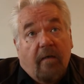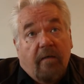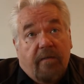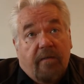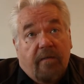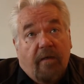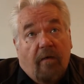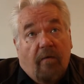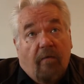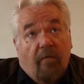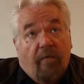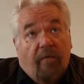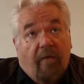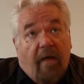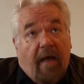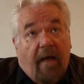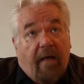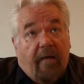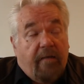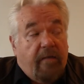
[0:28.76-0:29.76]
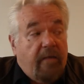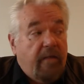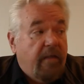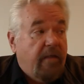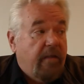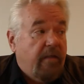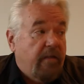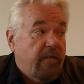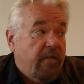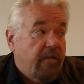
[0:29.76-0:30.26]
So that
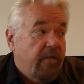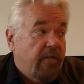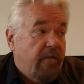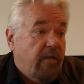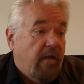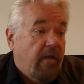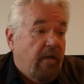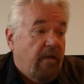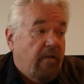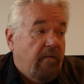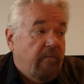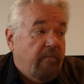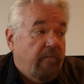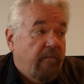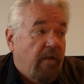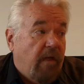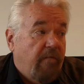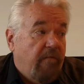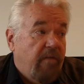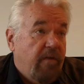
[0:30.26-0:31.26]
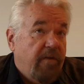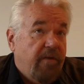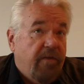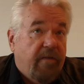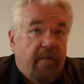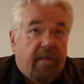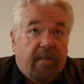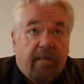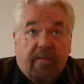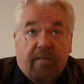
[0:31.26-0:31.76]
is a vision
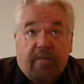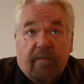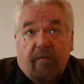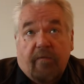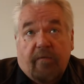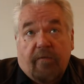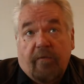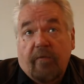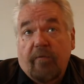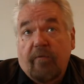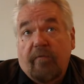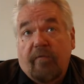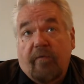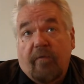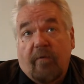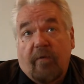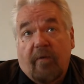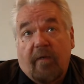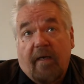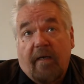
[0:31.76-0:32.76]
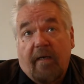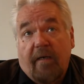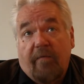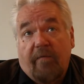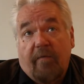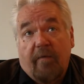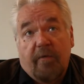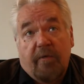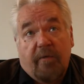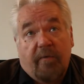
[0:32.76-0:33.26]
that is still true for any
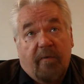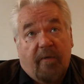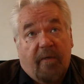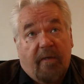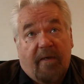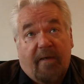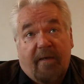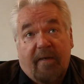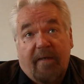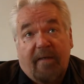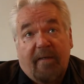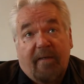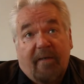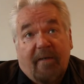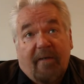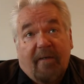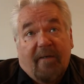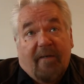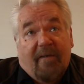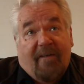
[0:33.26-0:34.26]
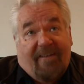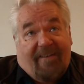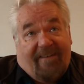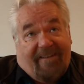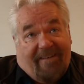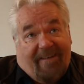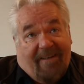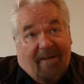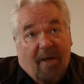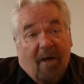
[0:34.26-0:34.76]
future that I
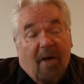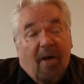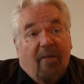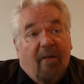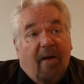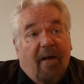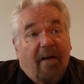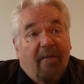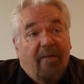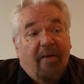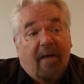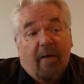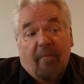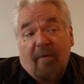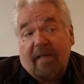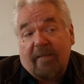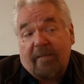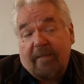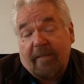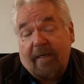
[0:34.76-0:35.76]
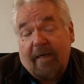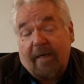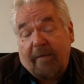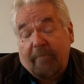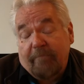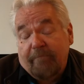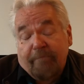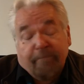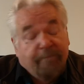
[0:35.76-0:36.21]
that I think about today.